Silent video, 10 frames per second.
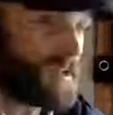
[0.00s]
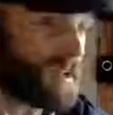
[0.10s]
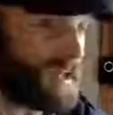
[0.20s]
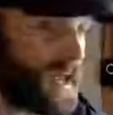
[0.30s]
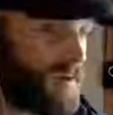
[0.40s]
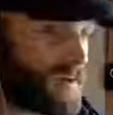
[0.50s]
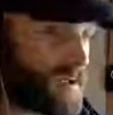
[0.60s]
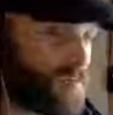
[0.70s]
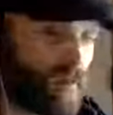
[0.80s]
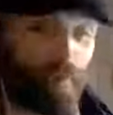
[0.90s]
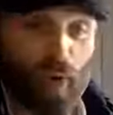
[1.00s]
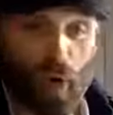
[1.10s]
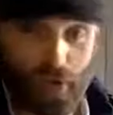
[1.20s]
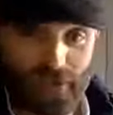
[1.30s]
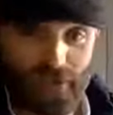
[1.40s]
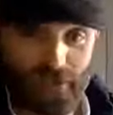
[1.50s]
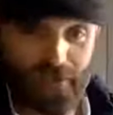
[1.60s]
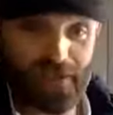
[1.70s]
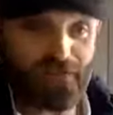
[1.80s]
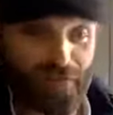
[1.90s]
that ha- that purport, which
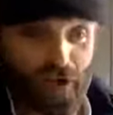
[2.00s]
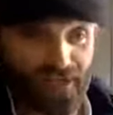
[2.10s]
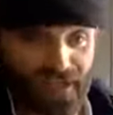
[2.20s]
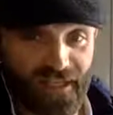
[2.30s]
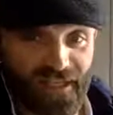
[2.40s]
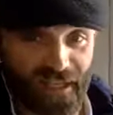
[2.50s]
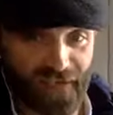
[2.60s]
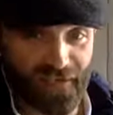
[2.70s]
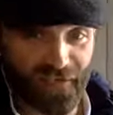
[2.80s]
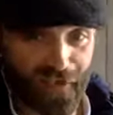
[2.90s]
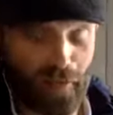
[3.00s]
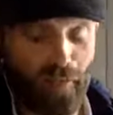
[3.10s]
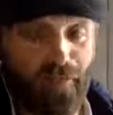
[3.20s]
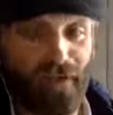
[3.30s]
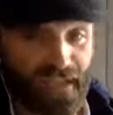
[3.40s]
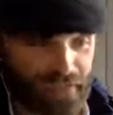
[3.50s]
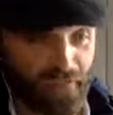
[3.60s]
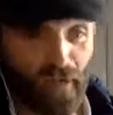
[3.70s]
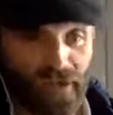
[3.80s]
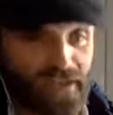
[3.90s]
means falsely state or profess,
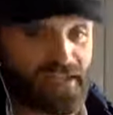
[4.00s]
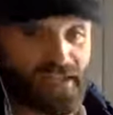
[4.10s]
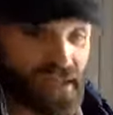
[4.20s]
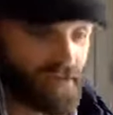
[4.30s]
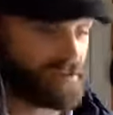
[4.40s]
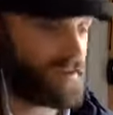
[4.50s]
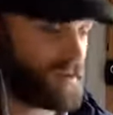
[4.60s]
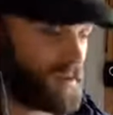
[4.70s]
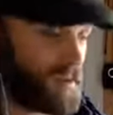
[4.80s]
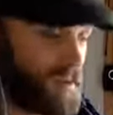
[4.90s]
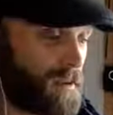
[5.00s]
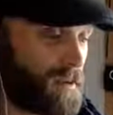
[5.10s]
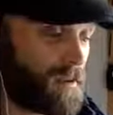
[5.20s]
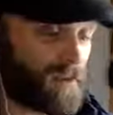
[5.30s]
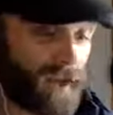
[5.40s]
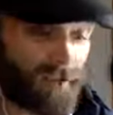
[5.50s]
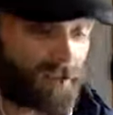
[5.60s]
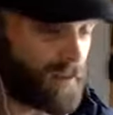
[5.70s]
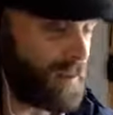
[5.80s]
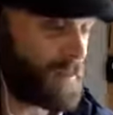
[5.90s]
falsely state
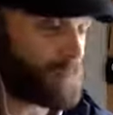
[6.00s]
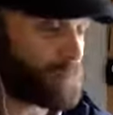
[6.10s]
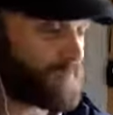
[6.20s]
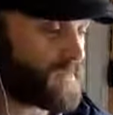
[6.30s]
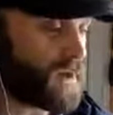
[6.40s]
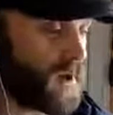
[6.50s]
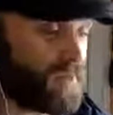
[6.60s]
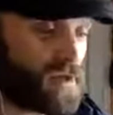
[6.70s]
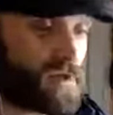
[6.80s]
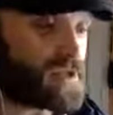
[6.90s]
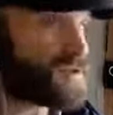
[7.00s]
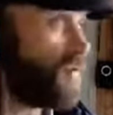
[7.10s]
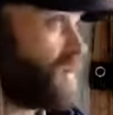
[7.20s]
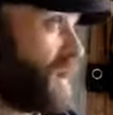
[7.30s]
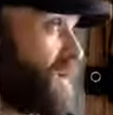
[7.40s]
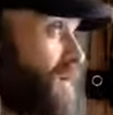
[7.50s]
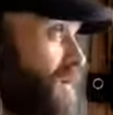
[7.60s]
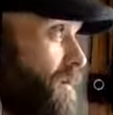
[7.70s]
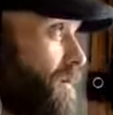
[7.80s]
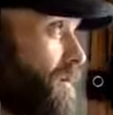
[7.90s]
that I'm doing something
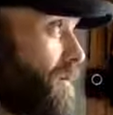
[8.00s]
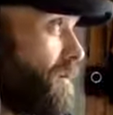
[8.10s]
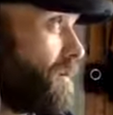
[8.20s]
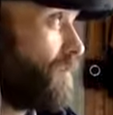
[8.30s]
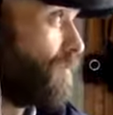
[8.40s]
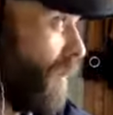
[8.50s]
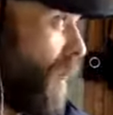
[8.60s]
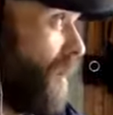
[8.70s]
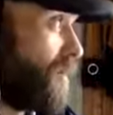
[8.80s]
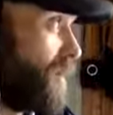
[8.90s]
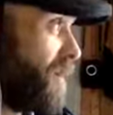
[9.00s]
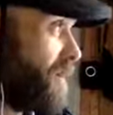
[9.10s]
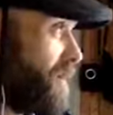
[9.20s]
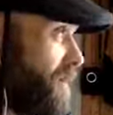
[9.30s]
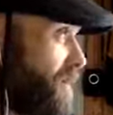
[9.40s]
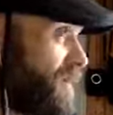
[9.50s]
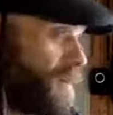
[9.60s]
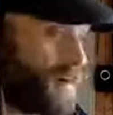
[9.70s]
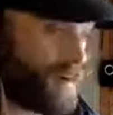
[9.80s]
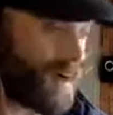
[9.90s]
wrong,
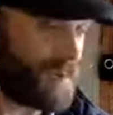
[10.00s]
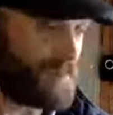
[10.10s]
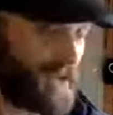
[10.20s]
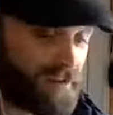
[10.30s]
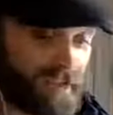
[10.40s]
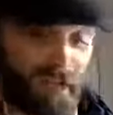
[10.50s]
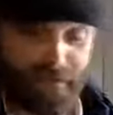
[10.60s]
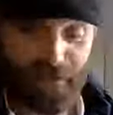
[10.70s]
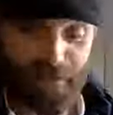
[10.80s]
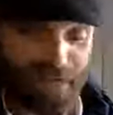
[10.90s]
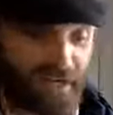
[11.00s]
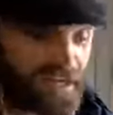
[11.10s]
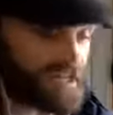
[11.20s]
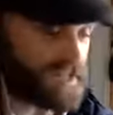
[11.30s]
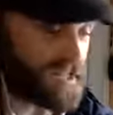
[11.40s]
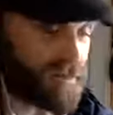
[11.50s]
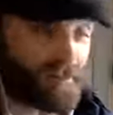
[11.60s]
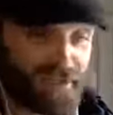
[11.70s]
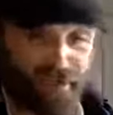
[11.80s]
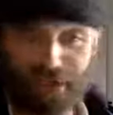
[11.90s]
and that he has the ability to tell
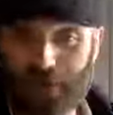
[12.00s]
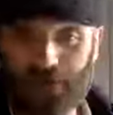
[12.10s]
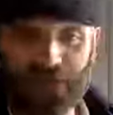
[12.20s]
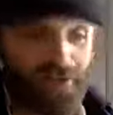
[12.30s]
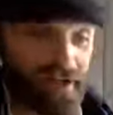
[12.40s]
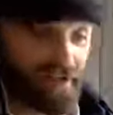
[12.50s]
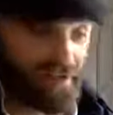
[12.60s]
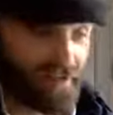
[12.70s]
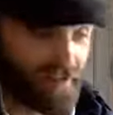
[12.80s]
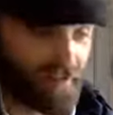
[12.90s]
me to stop doing it?